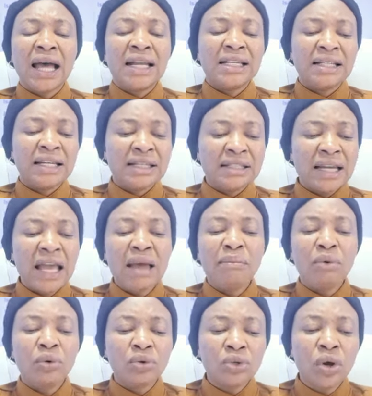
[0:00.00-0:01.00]
And the
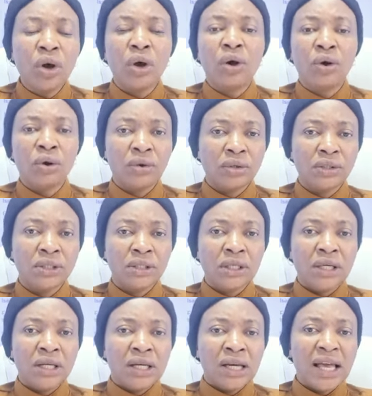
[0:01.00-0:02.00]
table turned
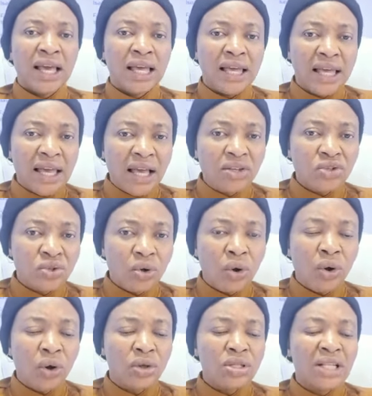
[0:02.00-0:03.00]
against
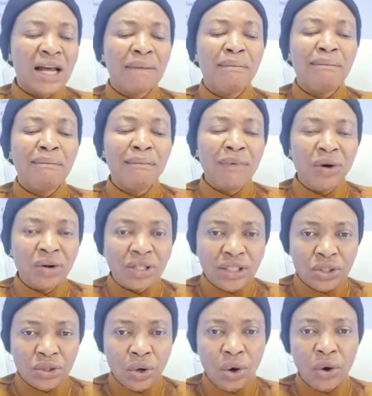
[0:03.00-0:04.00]
those that
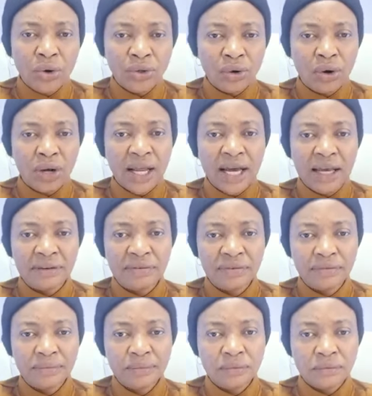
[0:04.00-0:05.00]
monitor your
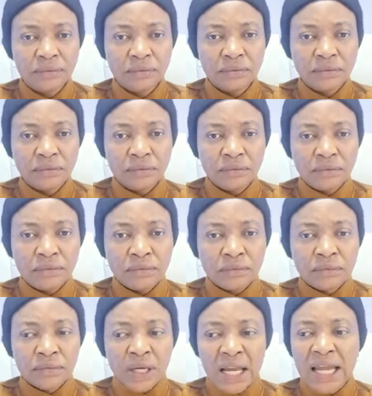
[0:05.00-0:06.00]
life,
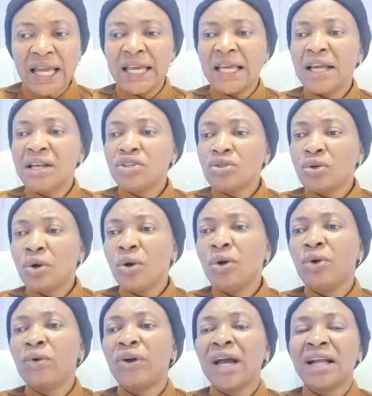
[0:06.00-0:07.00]
against
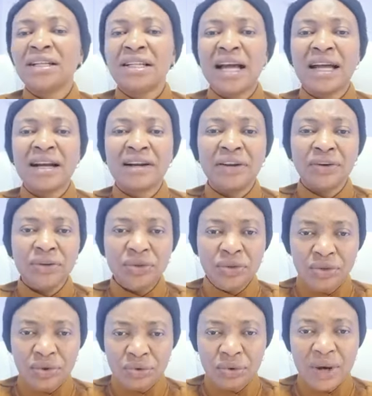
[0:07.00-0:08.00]
those that
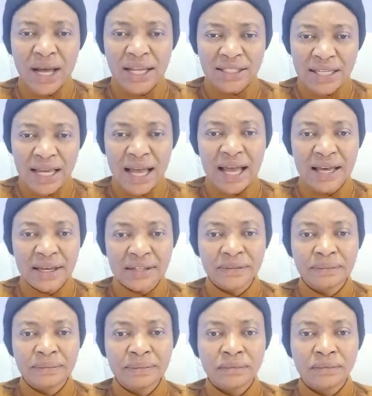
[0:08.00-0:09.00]
renew attack,